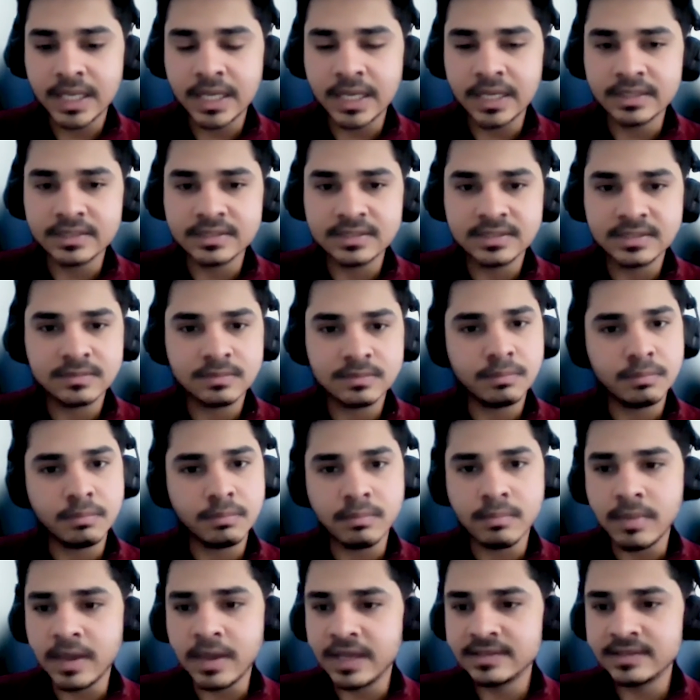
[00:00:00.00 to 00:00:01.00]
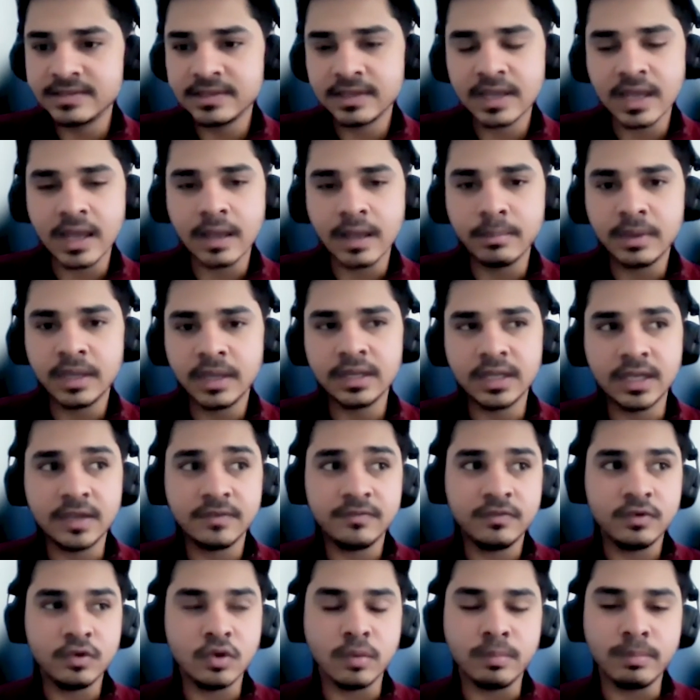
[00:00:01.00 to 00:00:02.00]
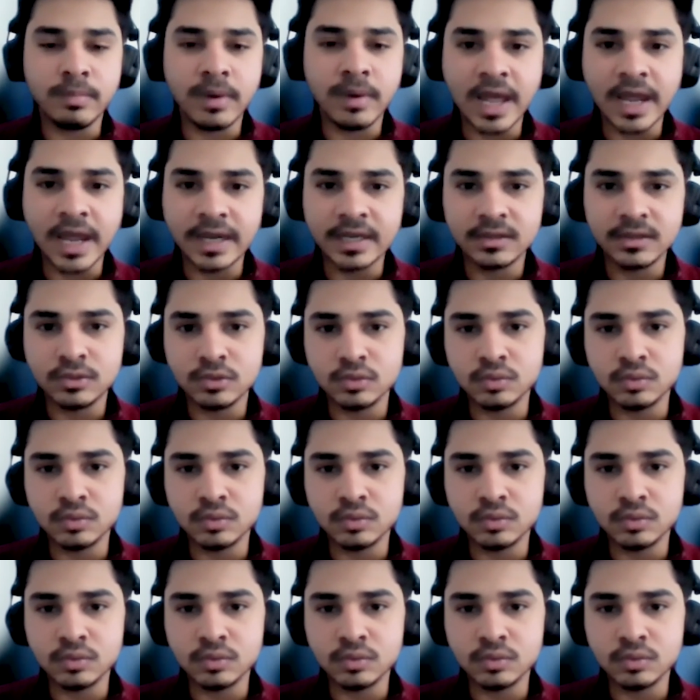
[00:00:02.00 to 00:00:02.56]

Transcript: It's basic. I mean, if you apply